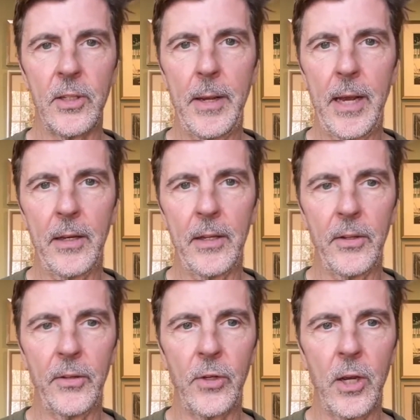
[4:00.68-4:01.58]
out in
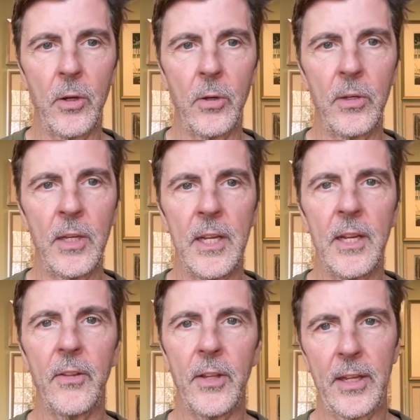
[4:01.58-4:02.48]
this code.
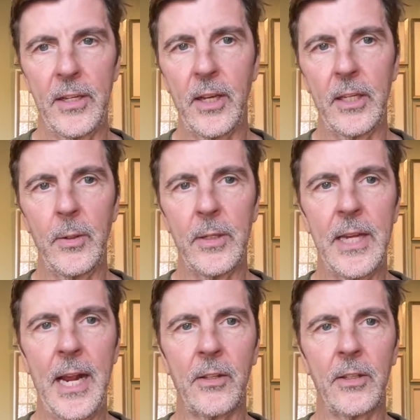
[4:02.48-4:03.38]
Then they tell you
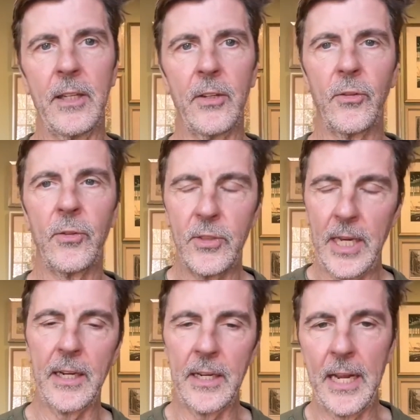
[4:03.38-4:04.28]
exactly the
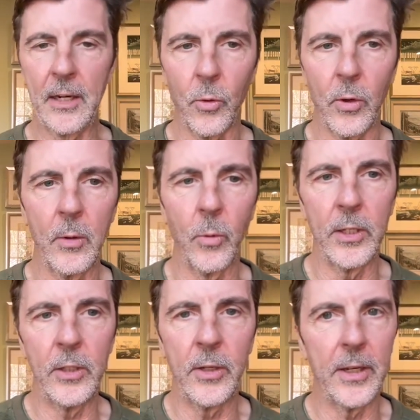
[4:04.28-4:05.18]
second category, what
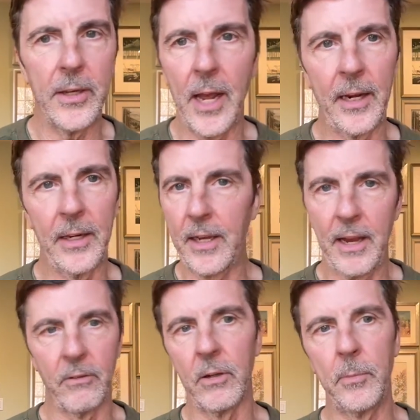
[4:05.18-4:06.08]
you cannot
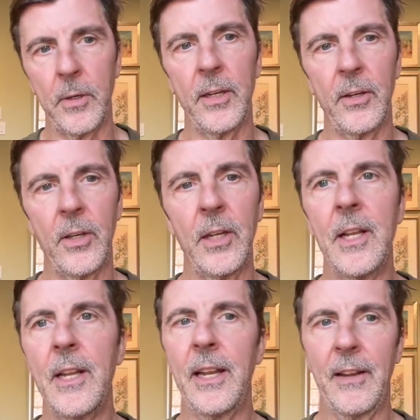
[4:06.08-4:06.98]
ever put into
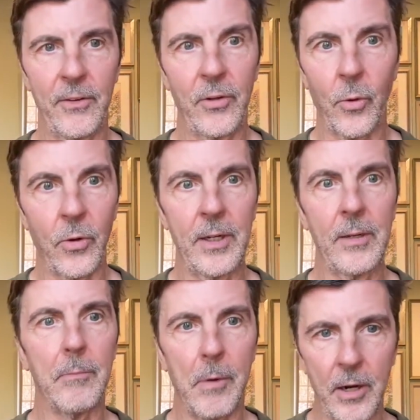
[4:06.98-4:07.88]
inventory,
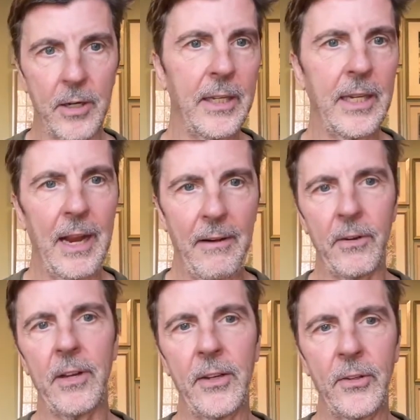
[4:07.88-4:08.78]
marketing,
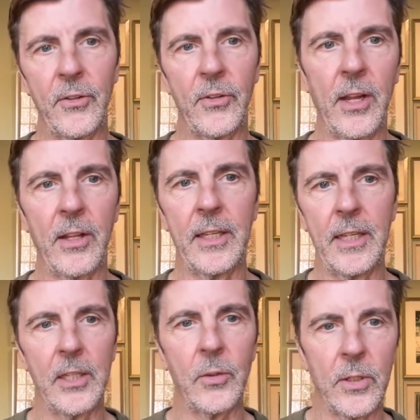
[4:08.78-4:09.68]
advertising, selling,
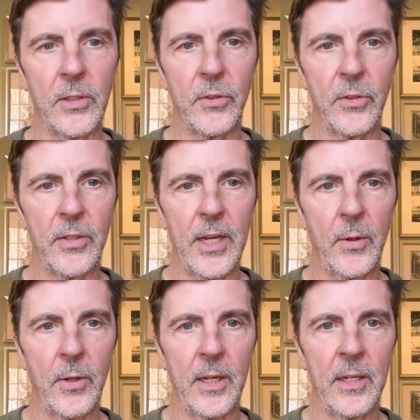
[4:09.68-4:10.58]
interest,
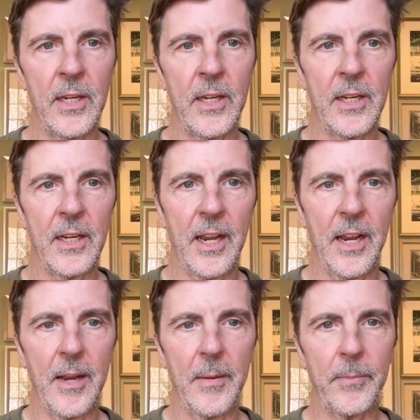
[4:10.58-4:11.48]
etc.
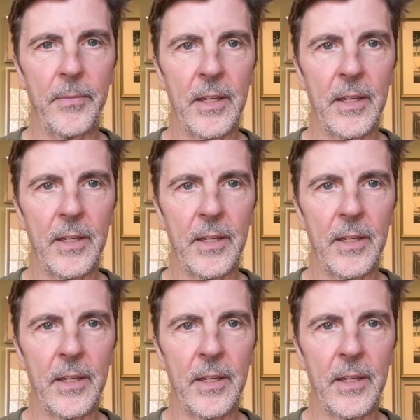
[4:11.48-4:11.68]
Um,